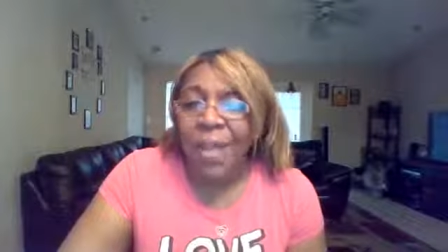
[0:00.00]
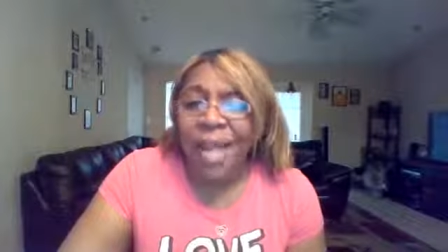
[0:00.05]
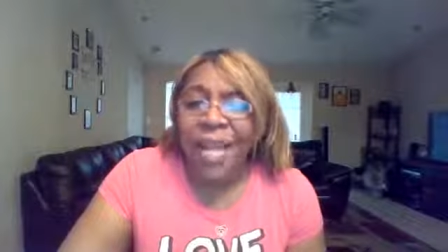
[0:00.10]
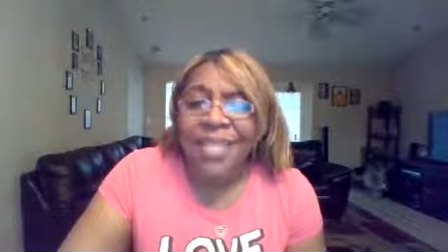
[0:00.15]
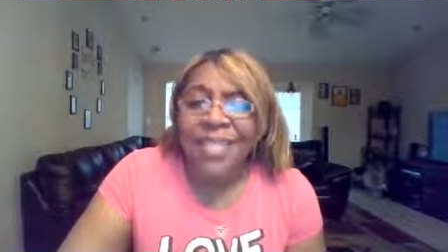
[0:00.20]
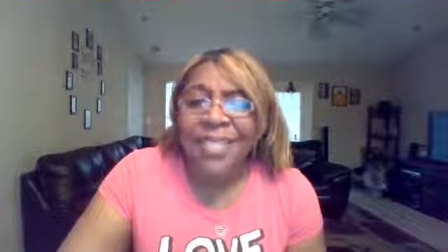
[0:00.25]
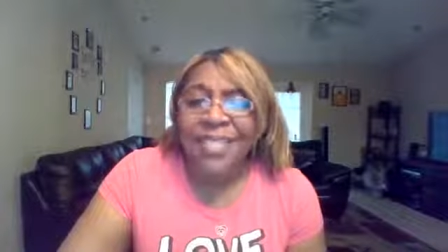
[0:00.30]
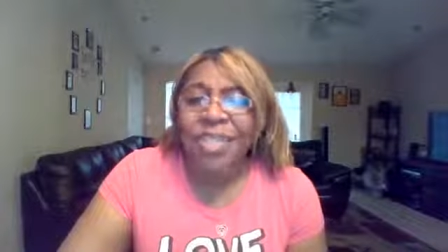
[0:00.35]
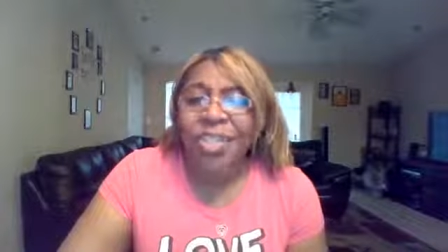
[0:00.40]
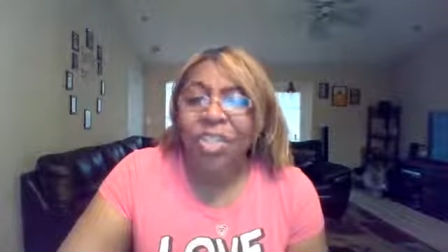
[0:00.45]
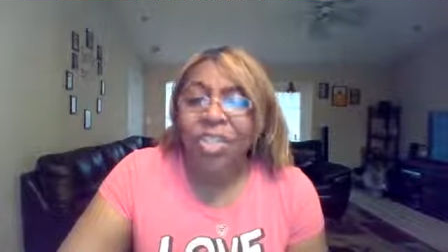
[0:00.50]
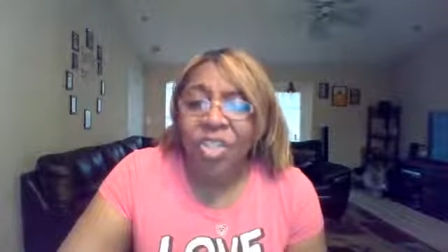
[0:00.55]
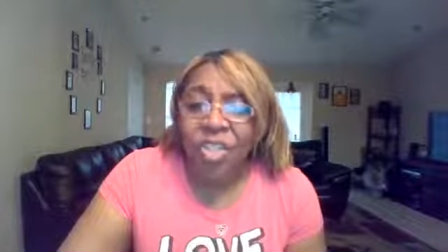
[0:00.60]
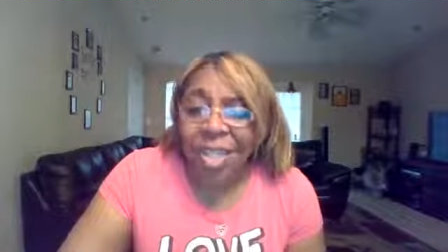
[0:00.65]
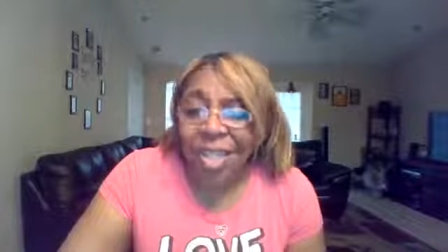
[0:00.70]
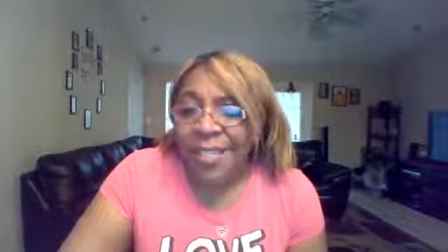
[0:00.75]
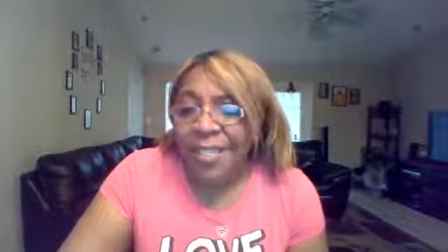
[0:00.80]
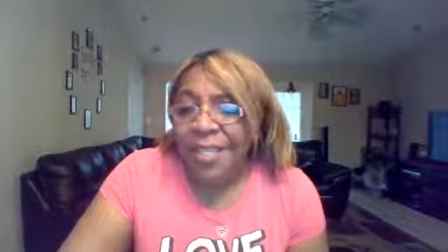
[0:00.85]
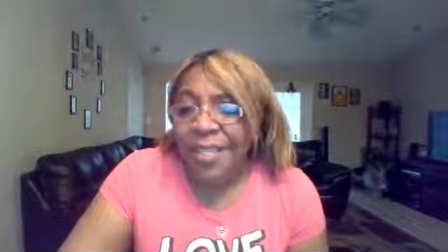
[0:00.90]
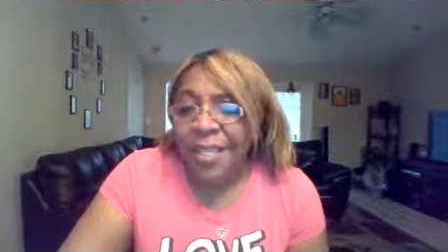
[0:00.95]
I'm not
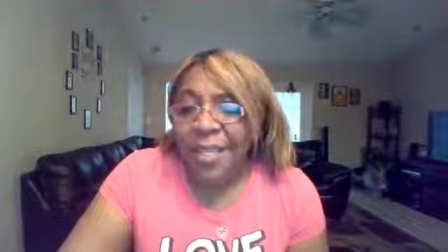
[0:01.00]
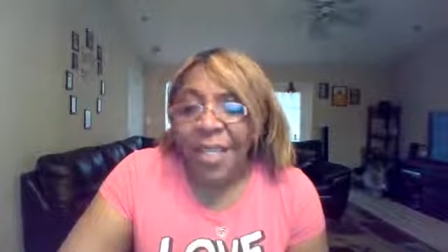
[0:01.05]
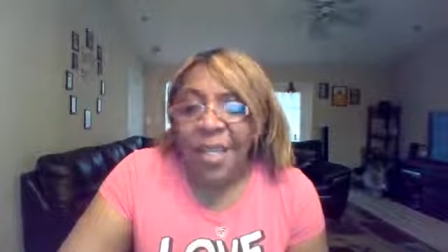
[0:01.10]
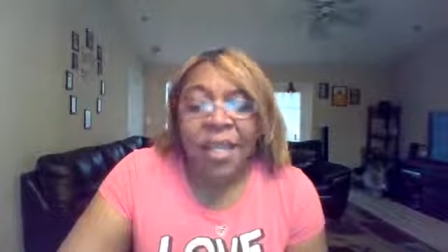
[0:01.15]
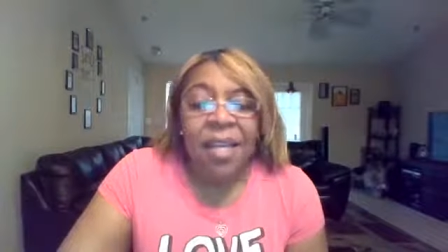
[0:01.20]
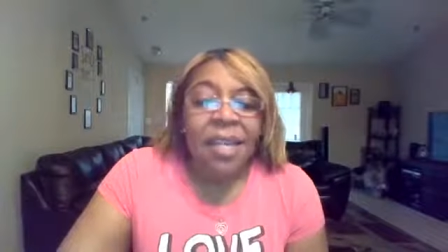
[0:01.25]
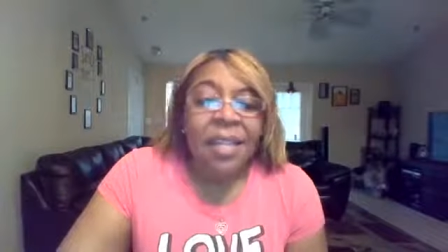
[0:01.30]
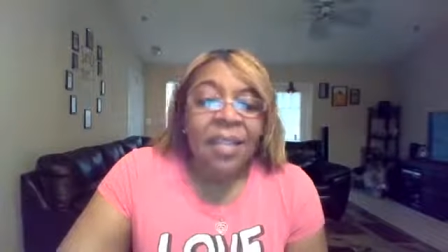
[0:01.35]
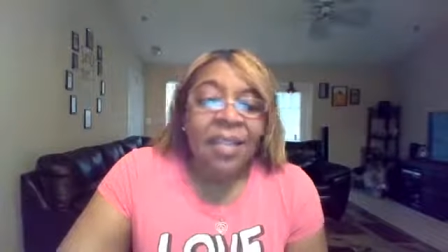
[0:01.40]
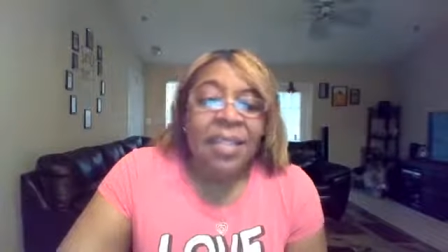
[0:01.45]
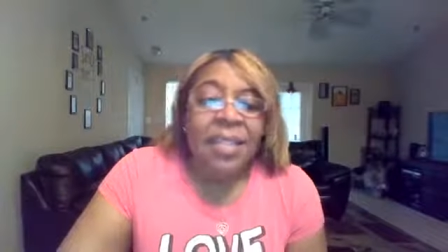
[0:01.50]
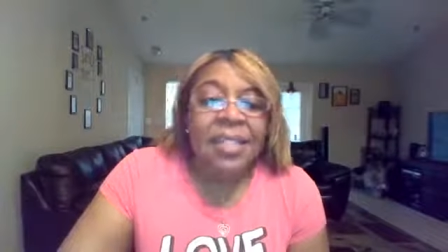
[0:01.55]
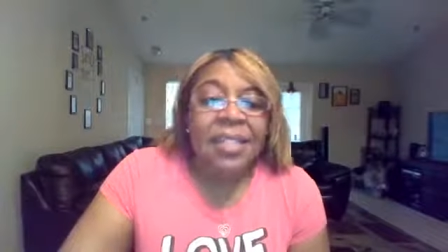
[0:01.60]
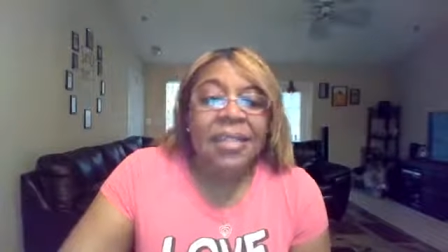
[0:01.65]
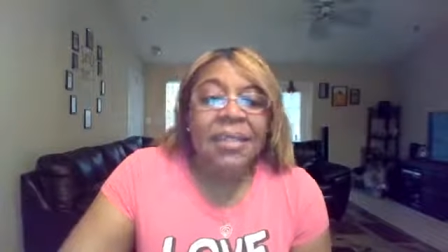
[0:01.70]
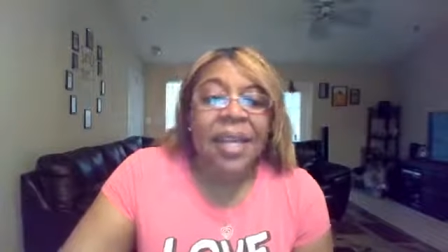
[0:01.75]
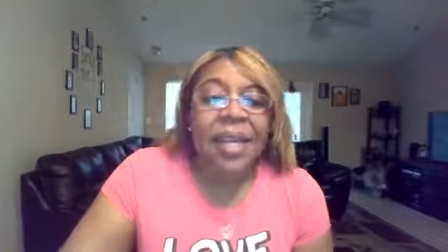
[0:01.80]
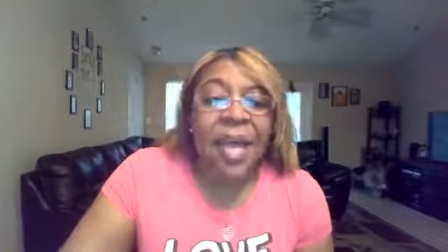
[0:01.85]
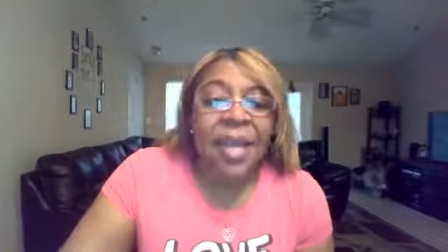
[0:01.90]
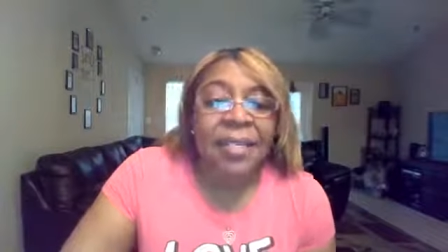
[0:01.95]
suggesting it. This
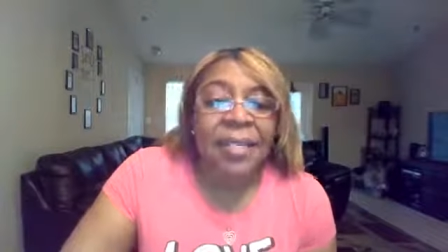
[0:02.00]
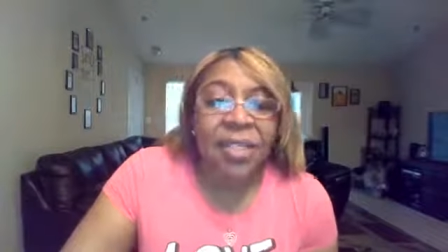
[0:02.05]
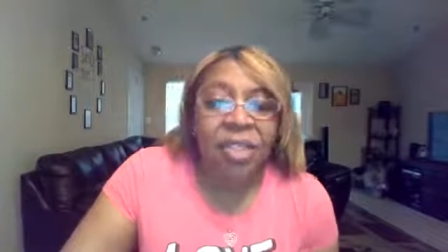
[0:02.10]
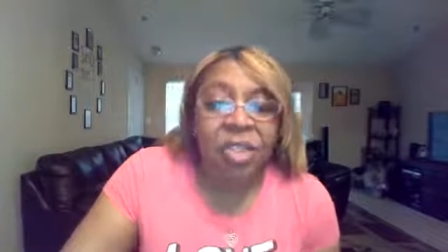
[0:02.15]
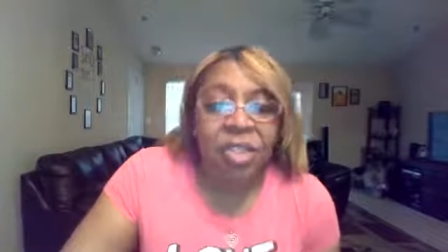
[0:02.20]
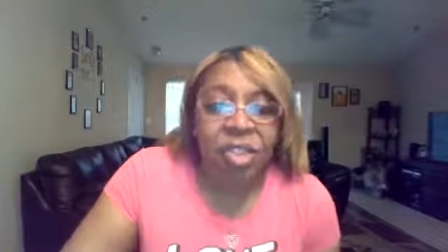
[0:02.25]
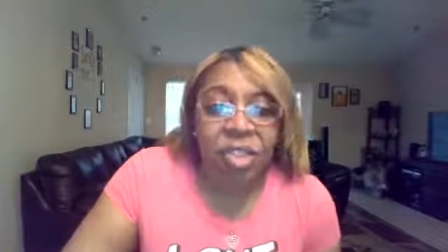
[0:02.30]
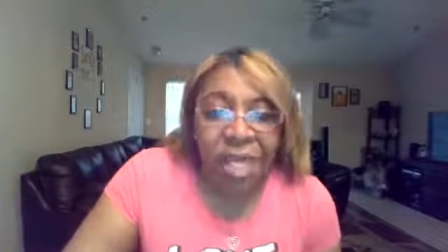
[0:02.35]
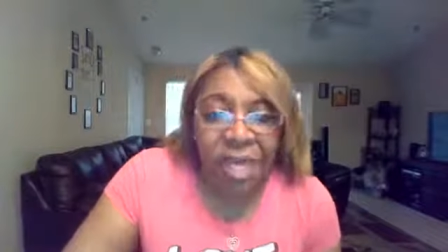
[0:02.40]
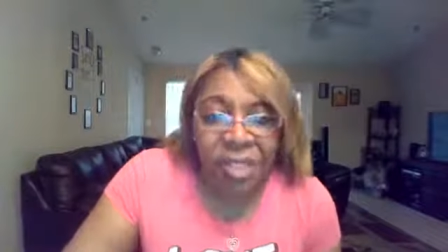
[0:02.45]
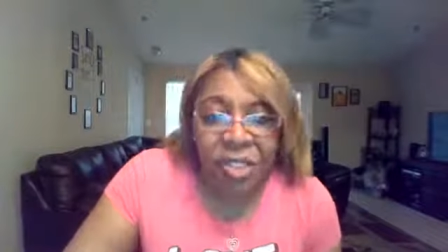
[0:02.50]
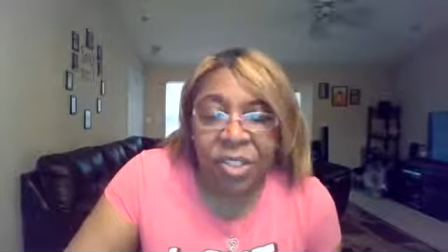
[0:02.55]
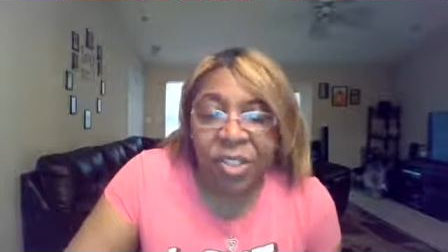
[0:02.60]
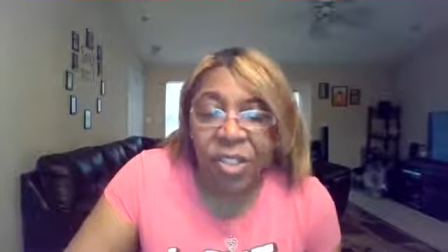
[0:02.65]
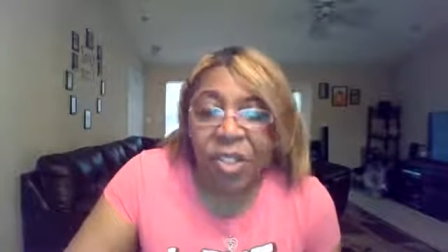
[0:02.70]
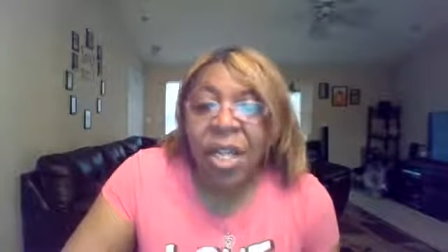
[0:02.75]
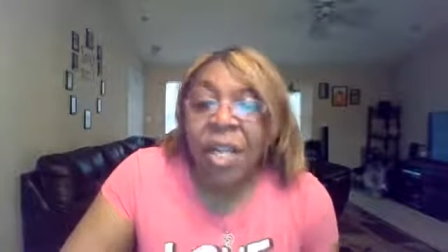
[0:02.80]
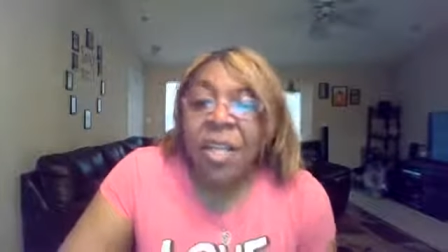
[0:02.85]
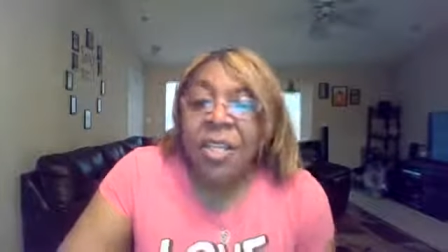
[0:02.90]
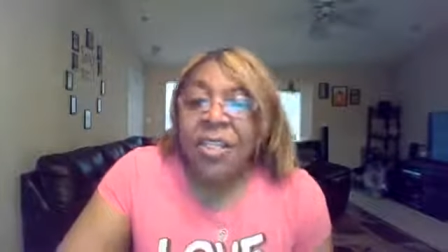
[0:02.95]
is not a
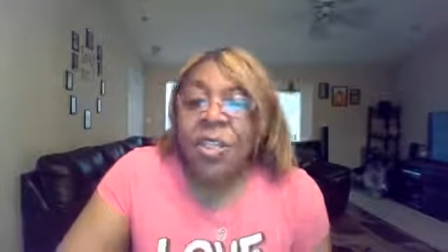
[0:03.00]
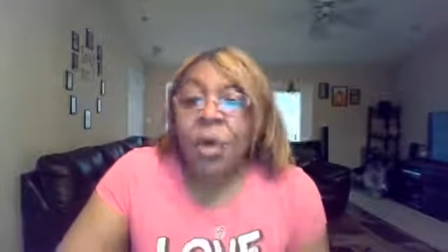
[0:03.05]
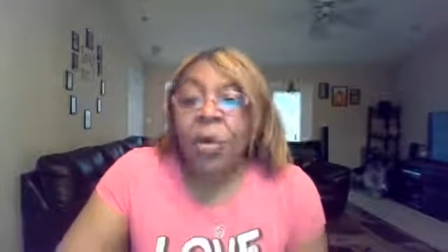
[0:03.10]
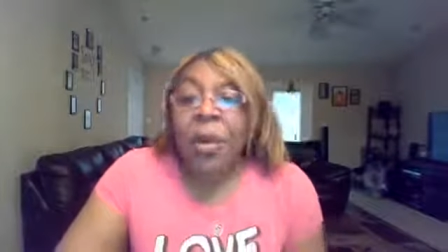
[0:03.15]
suggestion.